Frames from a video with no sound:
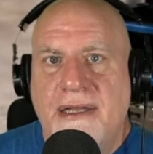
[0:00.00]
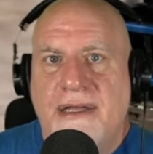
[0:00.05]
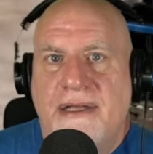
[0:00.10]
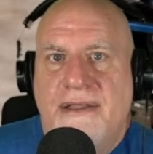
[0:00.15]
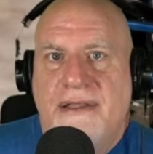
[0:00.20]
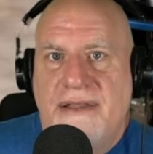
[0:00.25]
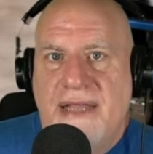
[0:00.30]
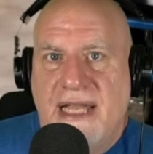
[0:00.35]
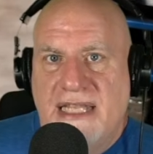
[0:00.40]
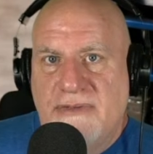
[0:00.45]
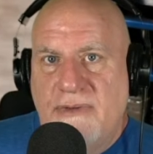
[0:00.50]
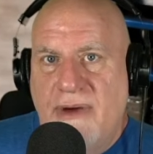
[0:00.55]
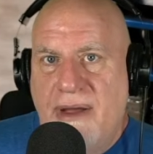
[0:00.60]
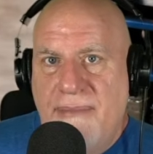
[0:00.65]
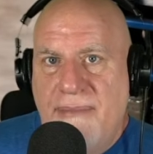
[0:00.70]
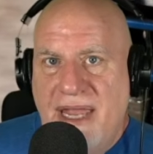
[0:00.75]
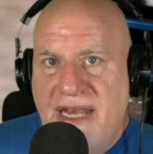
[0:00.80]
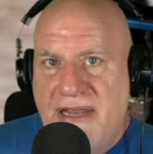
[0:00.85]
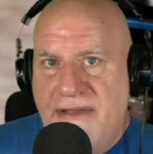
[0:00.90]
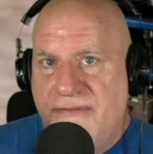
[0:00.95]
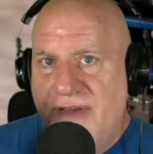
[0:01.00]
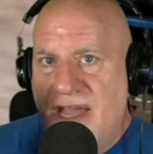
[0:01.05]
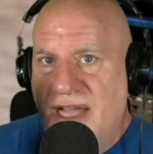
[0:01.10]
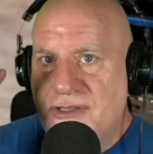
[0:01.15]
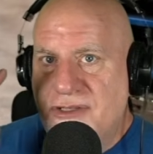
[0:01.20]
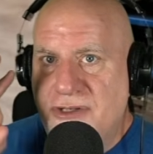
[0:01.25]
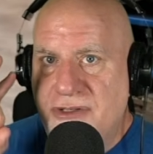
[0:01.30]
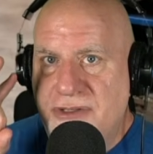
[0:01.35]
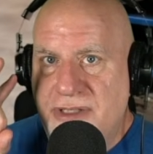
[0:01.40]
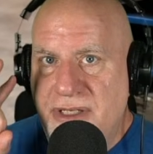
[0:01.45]
That's why
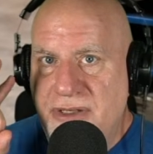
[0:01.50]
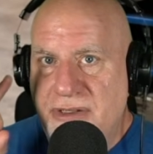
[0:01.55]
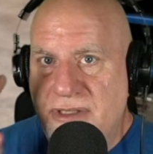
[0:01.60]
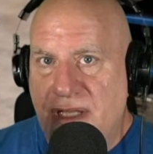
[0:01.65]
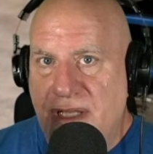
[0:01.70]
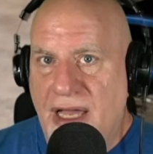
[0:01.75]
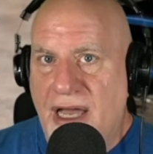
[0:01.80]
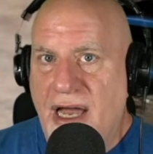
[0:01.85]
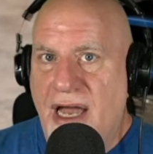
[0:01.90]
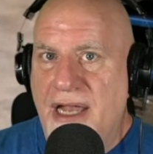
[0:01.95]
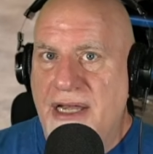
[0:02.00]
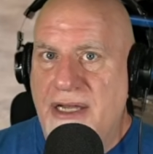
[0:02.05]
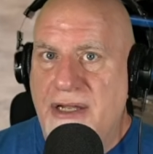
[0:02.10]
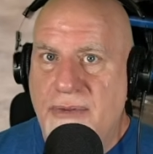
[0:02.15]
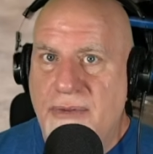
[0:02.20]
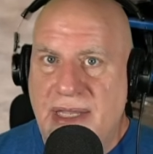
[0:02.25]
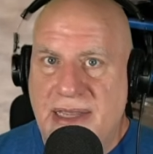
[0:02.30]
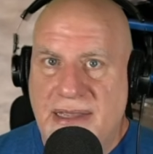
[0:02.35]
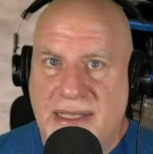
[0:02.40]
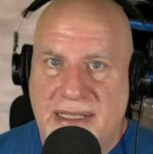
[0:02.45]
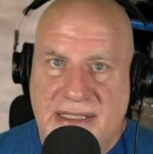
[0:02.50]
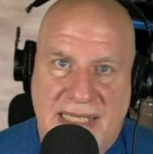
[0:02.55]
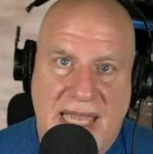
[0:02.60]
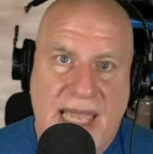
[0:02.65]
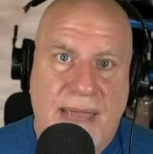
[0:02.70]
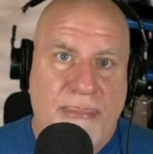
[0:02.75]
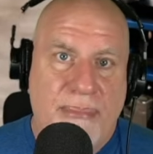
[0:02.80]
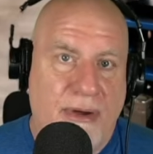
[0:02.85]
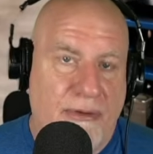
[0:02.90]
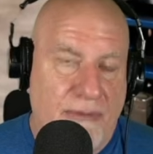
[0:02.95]
manufacturers use the conduit and the
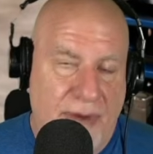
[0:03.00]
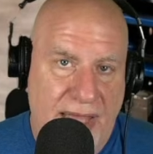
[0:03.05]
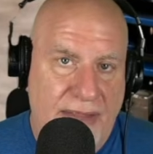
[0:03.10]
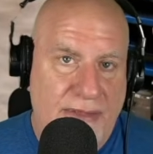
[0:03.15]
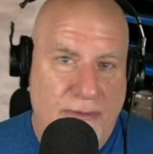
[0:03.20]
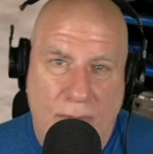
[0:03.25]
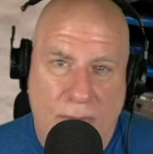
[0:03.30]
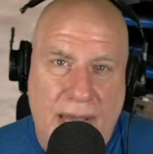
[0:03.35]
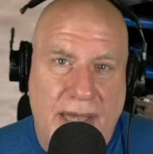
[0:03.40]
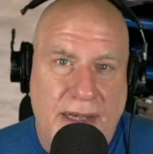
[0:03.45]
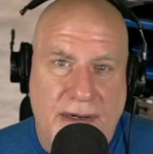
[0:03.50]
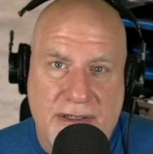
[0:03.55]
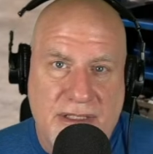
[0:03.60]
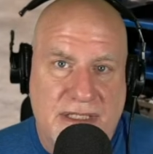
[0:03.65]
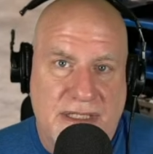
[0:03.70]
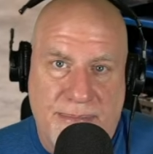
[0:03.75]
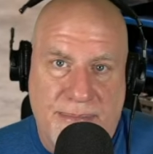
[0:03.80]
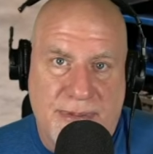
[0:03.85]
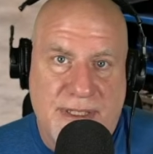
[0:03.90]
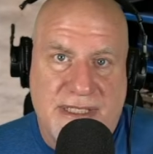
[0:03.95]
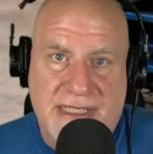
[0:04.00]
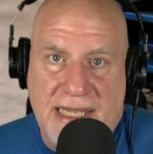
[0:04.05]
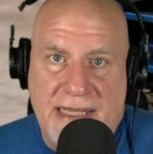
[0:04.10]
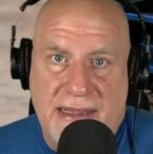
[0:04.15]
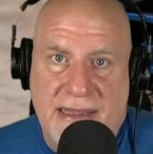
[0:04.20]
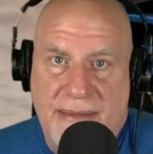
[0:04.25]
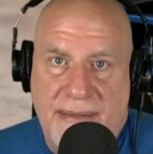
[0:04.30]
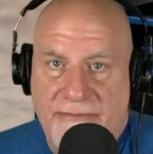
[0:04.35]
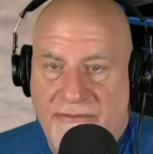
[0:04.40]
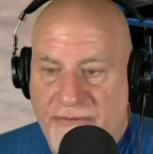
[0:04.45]
tape around the wires to protect
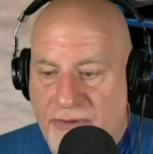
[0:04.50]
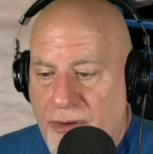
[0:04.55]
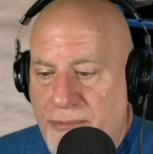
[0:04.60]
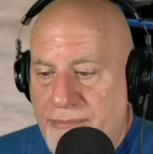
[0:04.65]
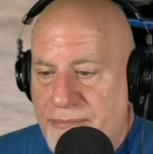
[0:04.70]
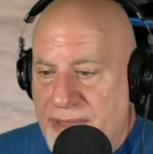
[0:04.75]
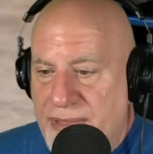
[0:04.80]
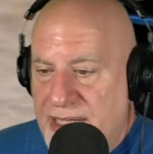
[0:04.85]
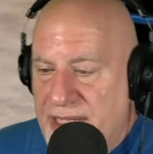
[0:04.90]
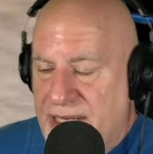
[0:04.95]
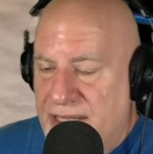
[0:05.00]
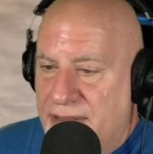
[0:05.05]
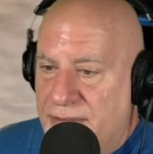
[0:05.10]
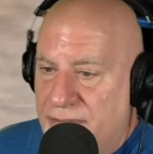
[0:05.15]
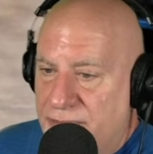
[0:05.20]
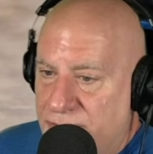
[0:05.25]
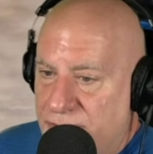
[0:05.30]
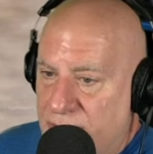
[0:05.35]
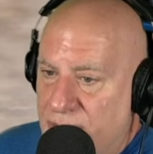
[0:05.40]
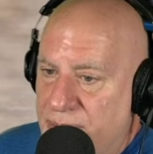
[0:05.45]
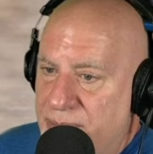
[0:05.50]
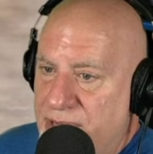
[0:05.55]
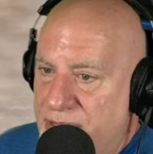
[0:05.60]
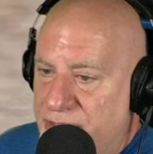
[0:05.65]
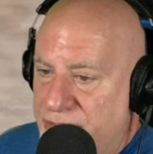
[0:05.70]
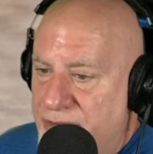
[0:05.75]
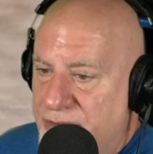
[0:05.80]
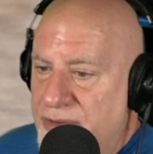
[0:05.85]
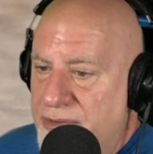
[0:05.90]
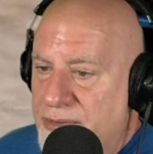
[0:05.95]
them from getting rubbed
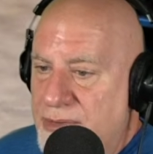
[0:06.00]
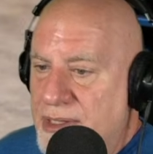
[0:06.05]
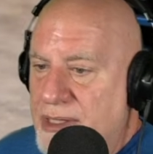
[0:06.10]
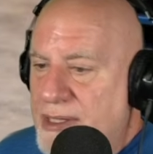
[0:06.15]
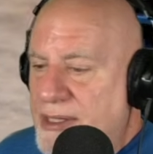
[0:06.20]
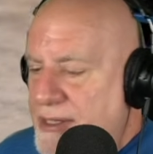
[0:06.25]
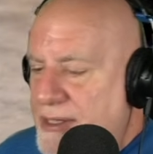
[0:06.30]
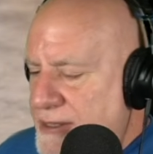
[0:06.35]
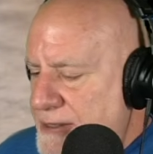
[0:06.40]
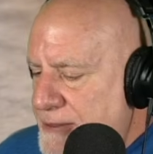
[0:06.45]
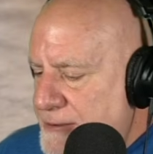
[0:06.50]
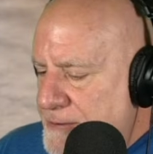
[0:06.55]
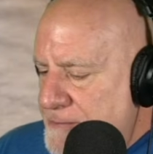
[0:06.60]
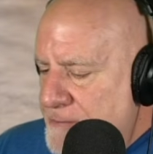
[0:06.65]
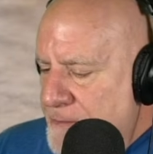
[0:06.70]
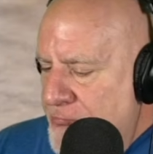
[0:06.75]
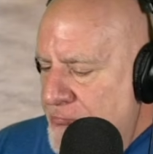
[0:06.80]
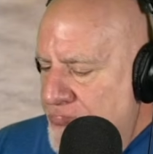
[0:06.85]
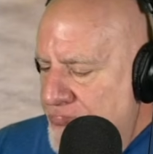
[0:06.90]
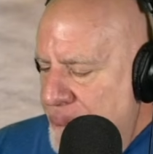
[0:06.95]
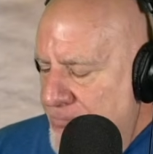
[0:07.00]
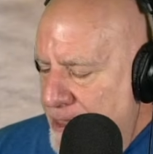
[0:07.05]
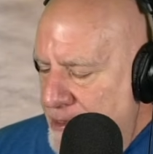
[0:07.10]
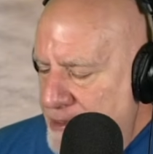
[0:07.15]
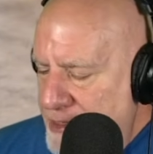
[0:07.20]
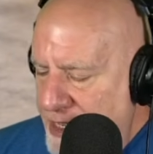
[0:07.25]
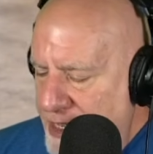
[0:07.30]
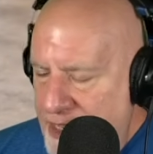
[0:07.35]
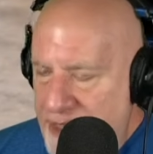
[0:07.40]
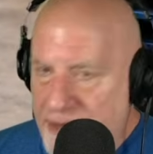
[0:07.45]
through.
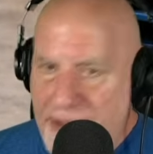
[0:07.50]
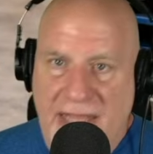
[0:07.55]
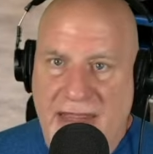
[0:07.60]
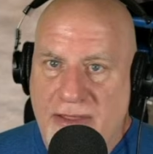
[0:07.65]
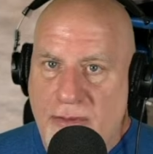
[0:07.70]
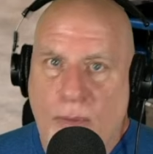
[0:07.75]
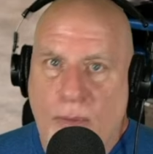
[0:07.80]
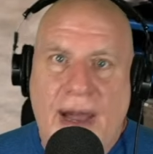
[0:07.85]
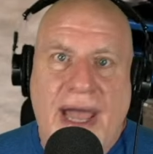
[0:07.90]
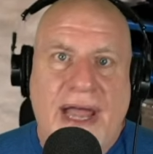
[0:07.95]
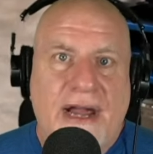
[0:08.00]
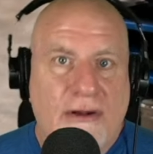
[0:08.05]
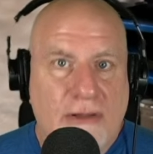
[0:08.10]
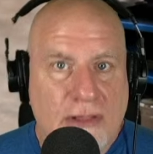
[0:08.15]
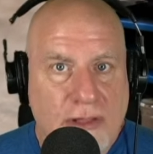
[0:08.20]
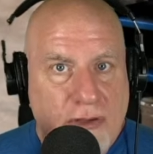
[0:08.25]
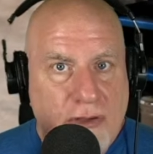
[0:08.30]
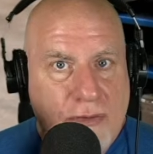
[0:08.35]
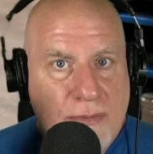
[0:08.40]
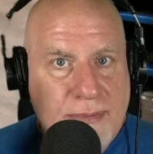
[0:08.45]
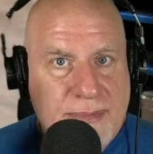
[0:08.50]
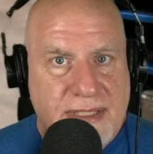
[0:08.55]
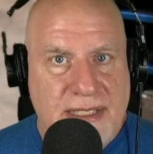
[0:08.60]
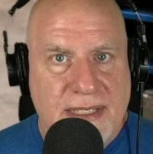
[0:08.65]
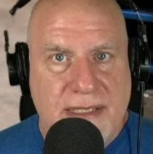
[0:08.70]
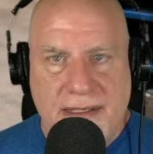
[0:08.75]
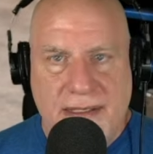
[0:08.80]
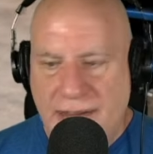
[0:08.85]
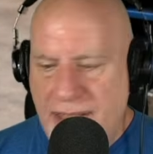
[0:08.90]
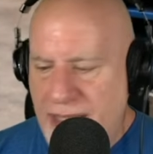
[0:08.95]
And the wire looms
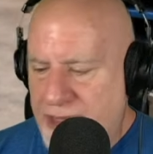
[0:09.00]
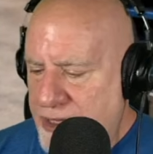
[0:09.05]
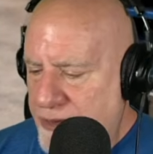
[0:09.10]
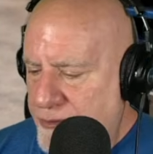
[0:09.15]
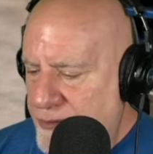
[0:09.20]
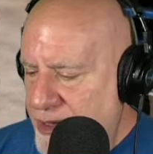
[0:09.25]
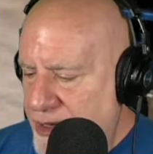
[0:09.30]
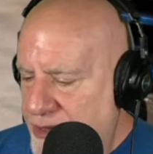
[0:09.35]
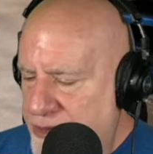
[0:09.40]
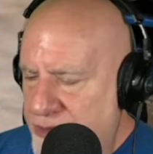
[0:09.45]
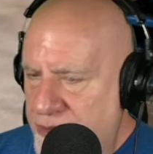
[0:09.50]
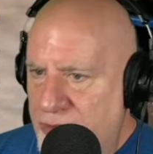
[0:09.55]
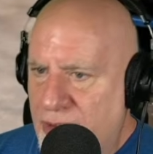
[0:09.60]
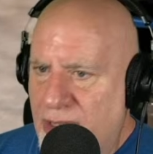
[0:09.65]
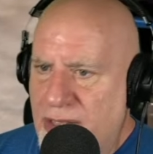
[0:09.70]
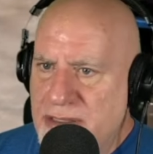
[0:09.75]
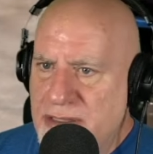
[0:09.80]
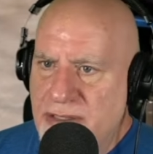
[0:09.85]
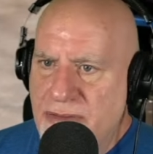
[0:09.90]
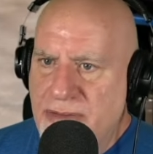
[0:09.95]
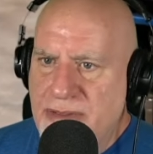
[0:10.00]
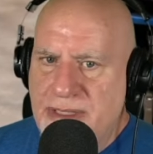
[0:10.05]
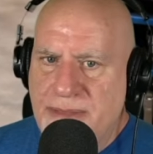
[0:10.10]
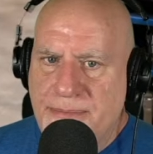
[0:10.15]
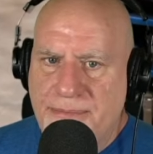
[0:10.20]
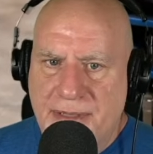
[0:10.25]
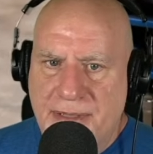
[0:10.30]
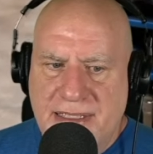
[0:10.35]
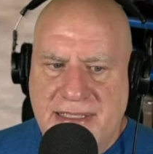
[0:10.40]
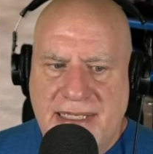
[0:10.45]
that they run through also to
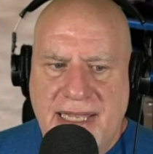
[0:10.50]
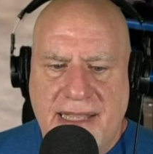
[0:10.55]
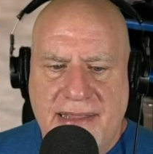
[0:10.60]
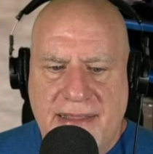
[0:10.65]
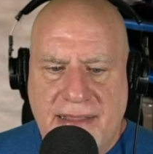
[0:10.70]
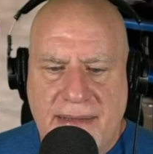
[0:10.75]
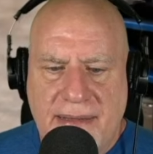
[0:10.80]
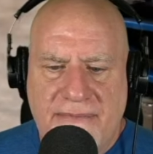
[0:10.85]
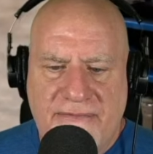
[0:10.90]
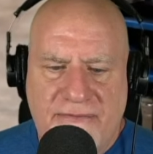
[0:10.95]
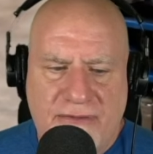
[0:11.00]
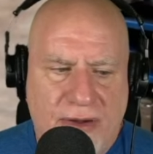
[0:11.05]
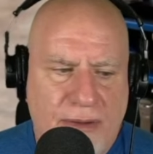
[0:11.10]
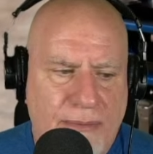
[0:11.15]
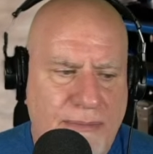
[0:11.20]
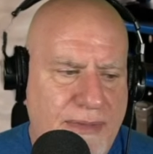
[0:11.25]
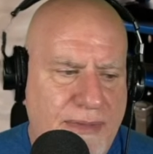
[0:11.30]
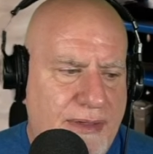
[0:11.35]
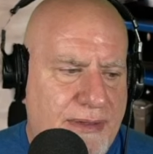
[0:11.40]
protect them from